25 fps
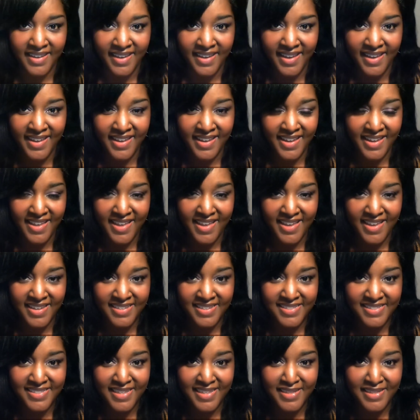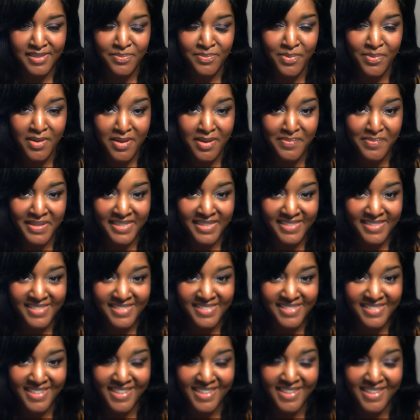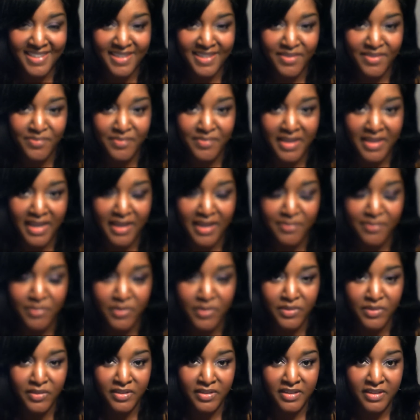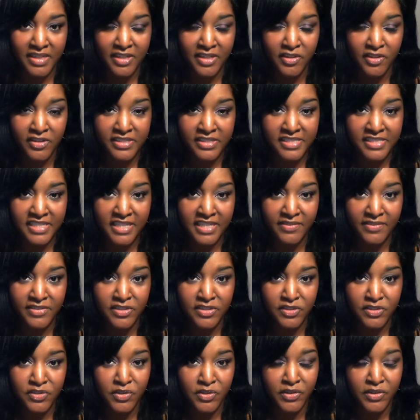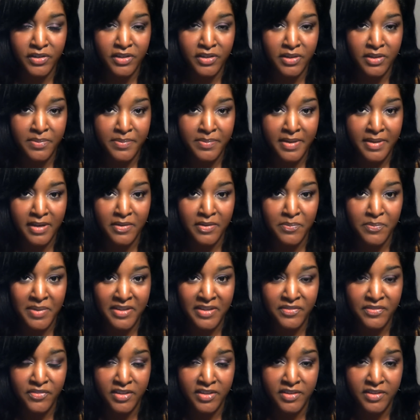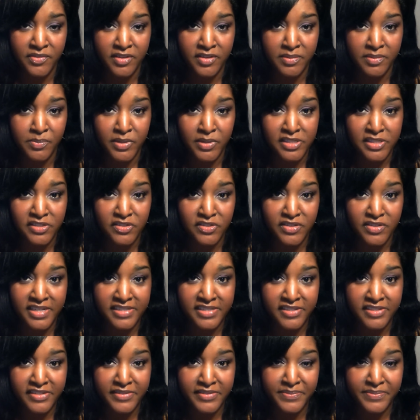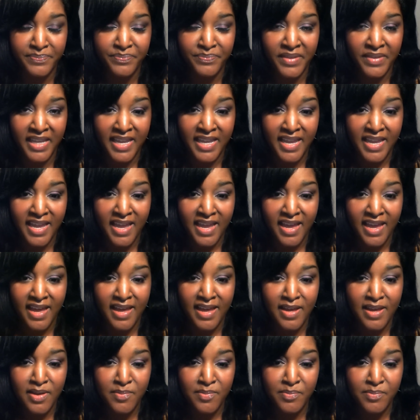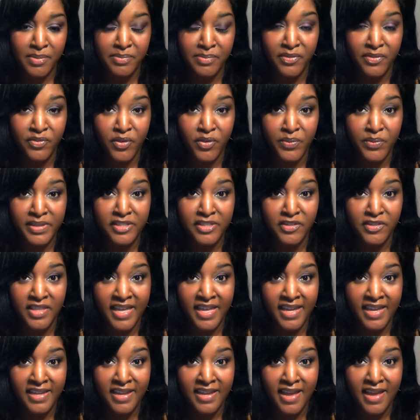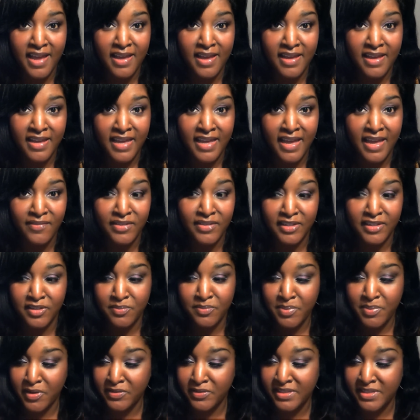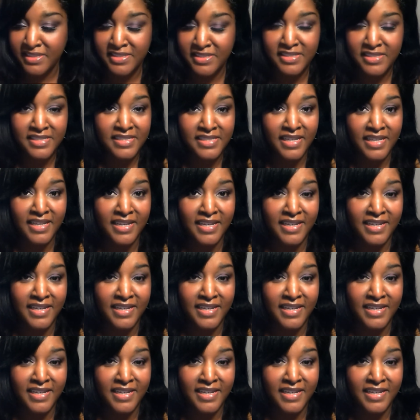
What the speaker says: Hi guys, as promised, I'm going to give a tutorial about my favorite moisturizer. But before we do that, I have a little bonus